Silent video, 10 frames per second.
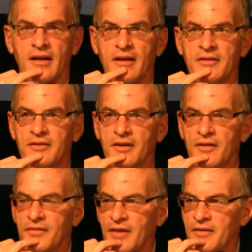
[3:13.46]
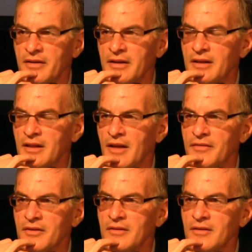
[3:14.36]
It's very
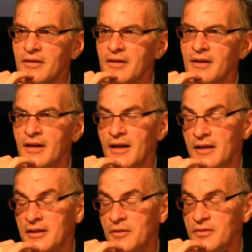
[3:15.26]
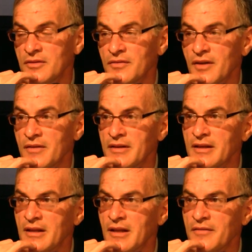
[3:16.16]
clever. And he was a
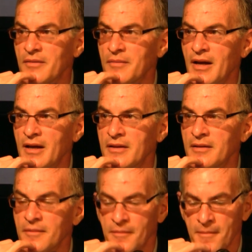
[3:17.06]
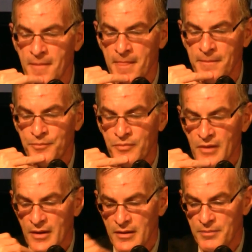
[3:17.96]
very clever man.
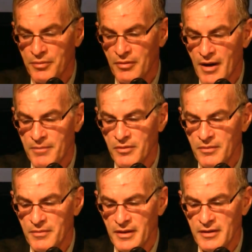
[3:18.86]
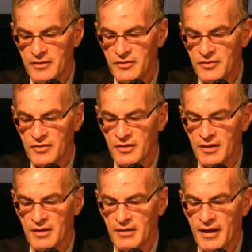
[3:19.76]
The problem is,
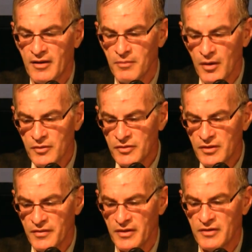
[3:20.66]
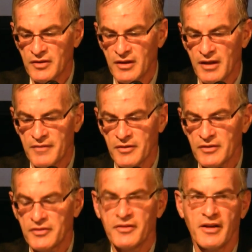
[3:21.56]
like most of his
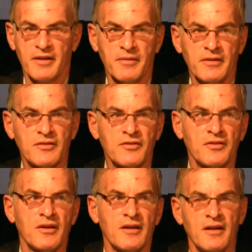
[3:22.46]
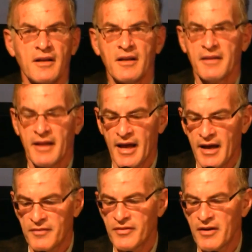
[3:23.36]
clever statements, they
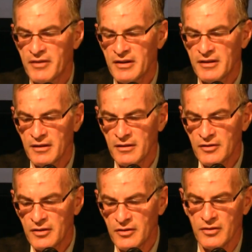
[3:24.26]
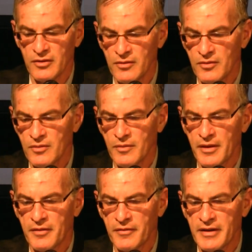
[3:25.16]
had very little to do
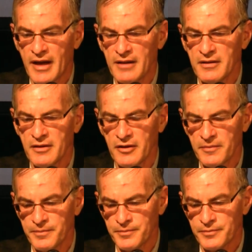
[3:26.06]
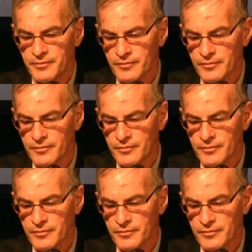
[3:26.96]
with reality.